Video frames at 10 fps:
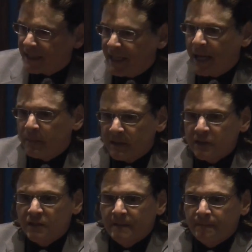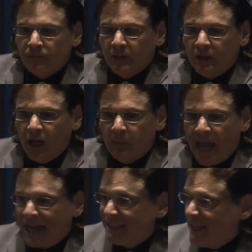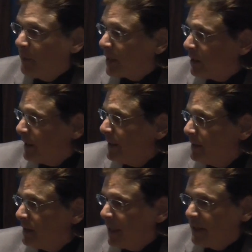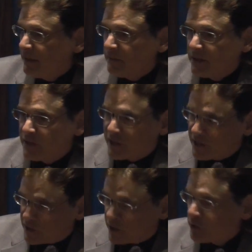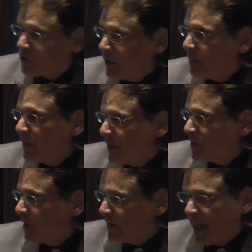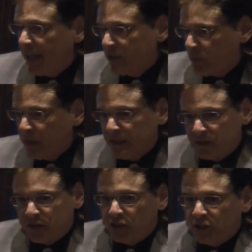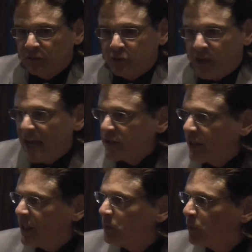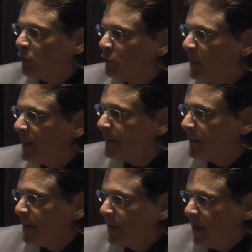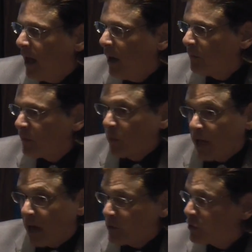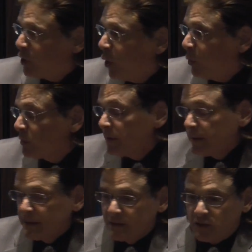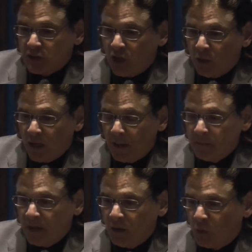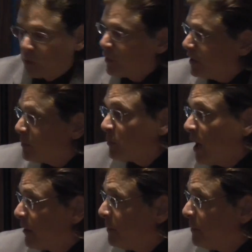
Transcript: campus, academically and citizenship and things like that has been such a drastic improvement from what I was told. So we're really proud